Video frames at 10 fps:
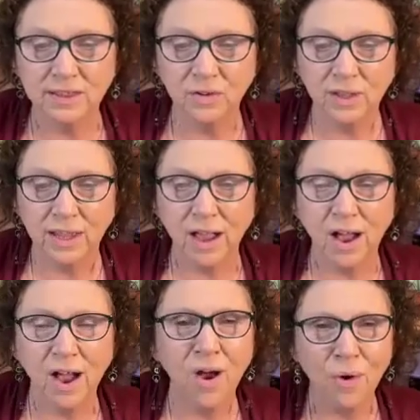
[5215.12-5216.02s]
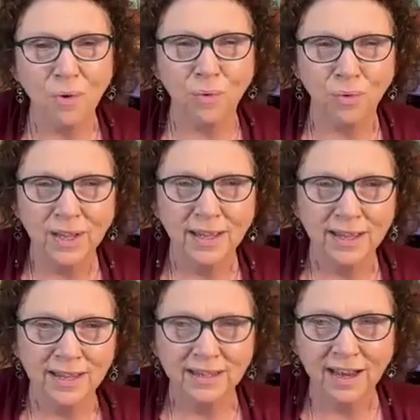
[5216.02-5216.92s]
they're like, oh,
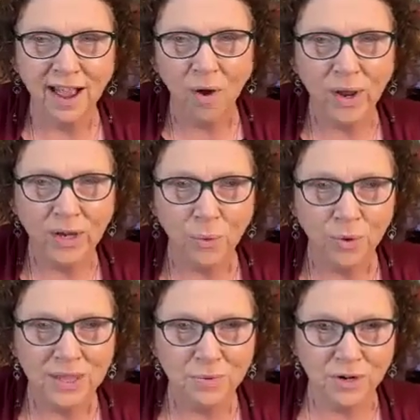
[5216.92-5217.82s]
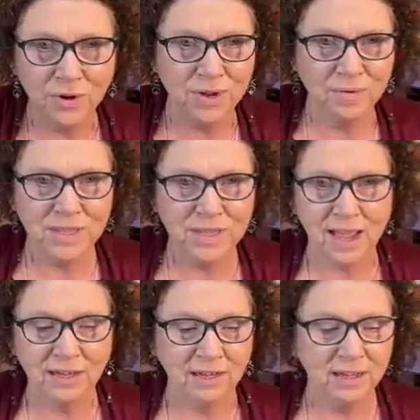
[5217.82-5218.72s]
now I know where they were going with that.